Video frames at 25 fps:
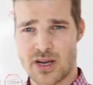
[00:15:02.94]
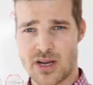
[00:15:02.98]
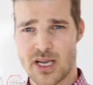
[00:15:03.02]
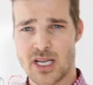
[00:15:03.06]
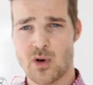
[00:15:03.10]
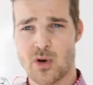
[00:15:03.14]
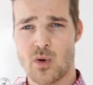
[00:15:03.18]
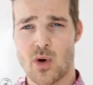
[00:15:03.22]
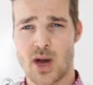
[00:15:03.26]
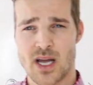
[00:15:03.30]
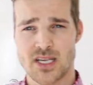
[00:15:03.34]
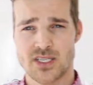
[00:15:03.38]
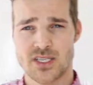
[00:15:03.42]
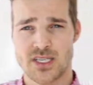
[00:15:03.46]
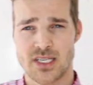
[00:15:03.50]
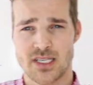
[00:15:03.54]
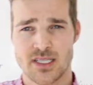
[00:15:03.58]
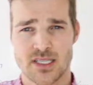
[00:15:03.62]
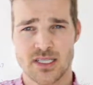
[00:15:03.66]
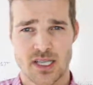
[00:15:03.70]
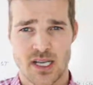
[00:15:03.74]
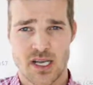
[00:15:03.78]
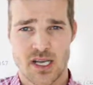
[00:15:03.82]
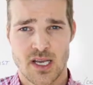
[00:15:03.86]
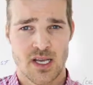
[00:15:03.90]
any
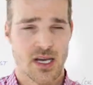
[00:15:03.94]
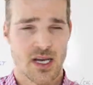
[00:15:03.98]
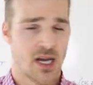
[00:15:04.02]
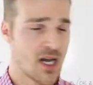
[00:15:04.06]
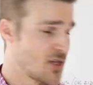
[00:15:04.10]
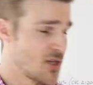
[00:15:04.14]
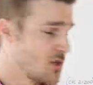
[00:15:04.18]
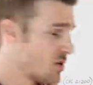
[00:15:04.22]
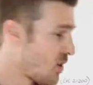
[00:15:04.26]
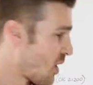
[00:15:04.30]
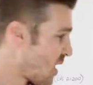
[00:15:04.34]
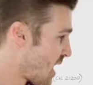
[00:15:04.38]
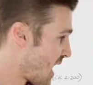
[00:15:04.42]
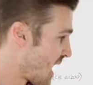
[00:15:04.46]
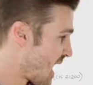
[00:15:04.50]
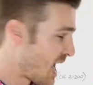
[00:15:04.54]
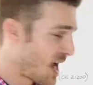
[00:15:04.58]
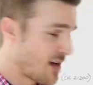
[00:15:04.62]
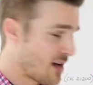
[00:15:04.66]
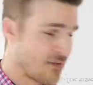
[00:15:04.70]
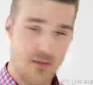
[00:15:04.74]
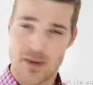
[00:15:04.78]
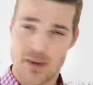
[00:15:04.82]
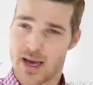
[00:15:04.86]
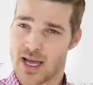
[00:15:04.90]
questions you all
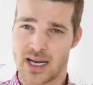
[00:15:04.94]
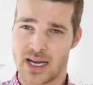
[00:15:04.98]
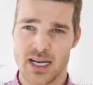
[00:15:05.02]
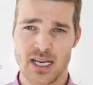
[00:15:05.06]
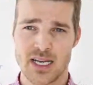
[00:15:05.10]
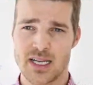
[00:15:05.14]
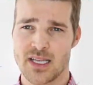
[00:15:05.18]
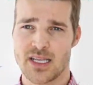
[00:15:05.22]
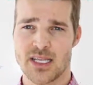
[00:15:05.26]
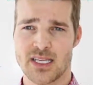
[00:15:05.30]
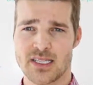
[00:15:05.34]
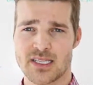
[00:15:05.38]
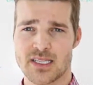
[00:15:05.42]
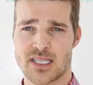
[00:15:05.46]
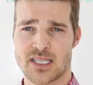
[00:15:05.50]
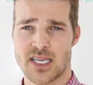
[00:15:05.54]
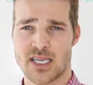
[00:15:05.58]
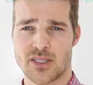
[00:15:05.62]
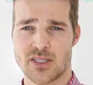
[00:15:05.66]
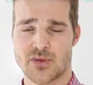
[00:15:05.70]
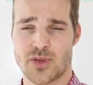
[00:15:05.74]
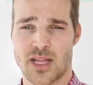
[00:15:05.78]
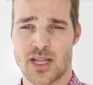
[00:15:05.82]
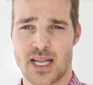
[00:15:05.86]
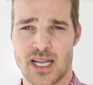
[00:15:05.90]
have about any of these
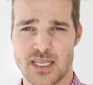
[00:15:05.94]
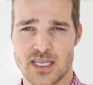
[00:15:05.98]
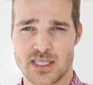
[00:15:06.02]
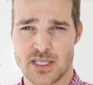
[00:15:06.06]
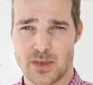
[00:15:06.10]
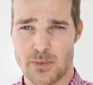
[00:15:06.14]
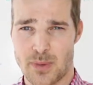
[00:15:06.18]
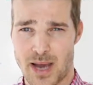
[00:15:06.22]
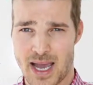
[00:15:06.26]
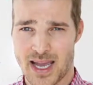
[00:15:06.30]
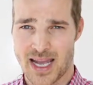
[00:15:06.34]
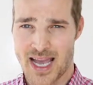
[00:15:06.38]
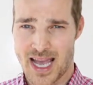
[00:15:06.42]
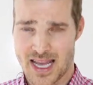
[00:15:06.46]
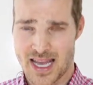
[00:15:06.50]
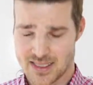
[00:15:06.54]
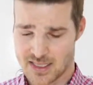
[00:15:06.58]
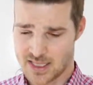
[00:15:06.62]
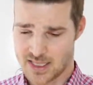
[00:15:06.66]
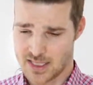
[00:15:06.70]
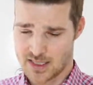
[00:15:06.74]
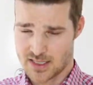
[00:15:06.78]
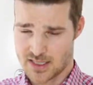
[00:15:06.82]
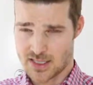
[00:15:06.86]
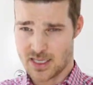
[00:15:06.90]
things related to bike
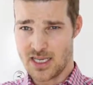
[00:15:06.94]
accidents.